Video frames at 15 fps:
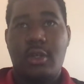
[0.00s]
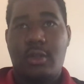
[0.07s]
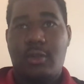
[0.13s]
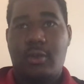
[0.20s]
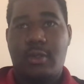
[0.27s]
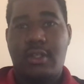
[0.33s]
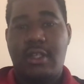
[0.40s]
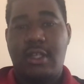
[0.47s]

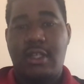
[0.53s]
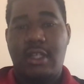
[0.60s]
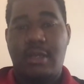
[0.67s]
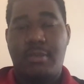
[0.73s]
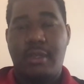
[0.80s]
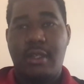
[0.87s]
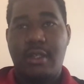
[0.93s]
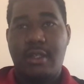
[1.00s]
not
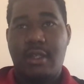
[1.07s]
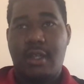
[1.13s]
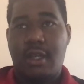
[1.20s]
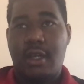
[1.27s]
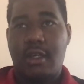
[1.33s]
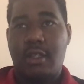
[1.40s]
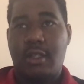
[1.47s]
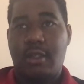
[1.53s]
CCP
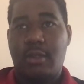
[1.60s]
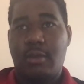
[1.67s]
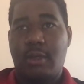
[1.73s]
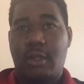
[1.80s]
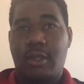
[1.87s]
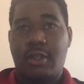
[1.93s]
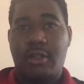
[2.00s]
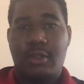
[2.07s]
sign, and
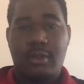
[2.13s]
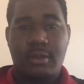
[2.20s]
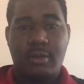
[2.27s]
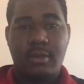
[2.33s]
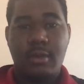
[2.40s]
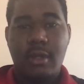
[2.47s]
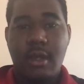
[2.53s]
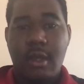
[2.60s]
other
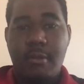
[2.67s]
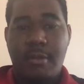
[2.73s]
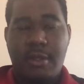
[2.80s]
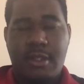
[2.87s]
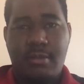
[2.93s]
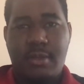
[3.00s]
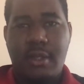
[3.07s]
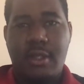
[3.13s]

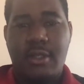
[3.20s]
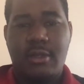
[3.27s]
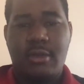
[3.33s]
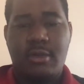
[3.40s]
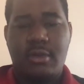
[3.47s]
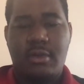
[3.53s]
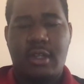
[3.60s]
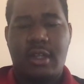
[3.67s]
bits and pieces
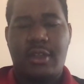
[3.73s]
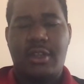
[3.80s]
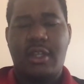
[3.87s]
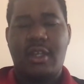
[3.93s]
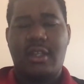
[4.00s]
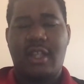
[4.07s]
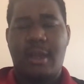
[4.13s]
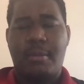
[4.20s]
as well. And I
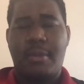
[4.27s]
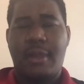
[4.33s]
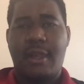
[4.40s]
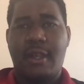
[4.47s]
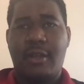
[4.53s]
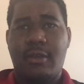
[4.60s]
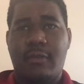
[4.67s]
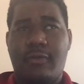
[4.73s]
think that
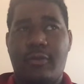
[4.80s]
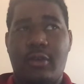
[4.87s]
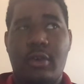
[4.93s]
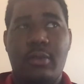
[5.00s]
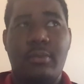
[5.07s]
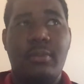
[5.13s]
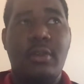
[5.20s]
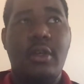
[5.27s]
planner
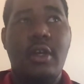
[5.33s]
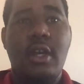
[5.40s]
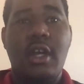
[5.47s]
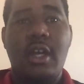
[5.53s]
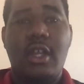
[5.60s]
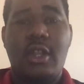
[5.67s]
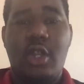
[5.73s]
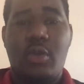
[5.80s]
from
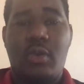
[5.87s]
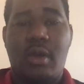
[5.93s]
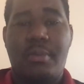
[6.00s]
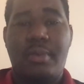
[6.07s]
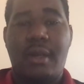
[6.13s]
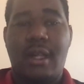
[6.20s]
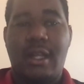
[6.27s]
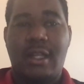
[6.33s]
the web
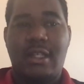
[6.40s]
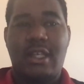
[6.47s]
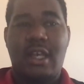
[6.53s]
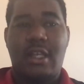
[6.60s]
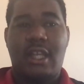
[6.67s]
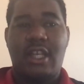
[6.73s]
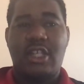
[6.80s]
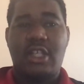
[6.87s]
planets
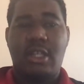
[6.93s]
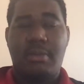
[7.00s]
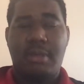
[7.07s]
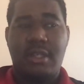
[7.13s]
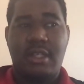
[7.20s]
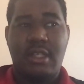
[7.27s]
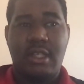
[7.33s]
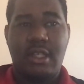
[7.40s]
can actually be
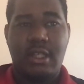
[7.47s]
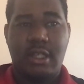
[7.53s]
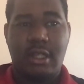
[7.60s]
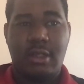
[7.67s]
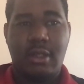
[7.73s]
seen